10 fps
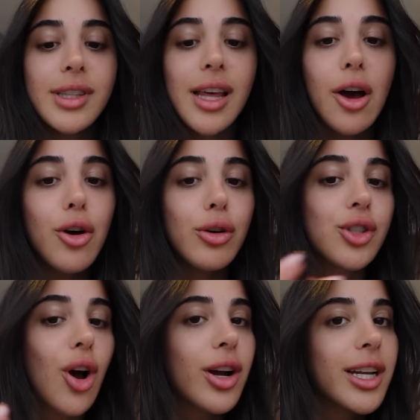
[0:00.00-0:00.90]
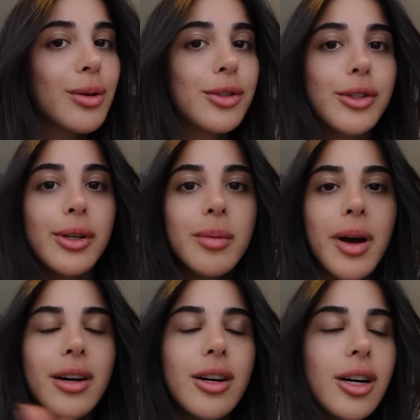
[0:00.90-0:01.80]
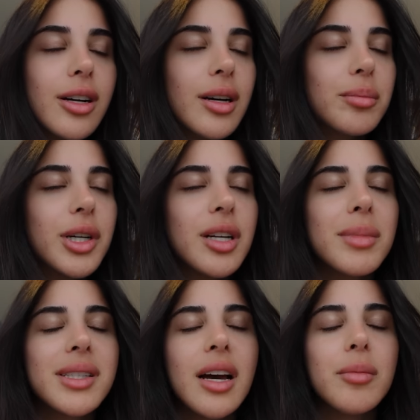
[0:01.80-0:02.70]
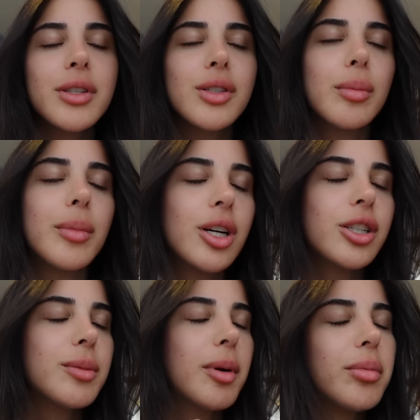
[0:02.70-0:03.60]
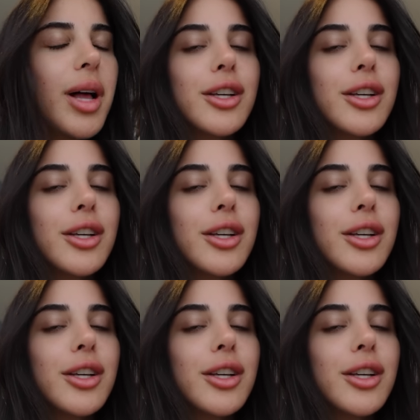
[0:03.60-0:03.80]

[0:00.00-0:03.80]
That whole talking I was doing about, oh, I'm gonna miss Ahmed so much, blah, blah, blah.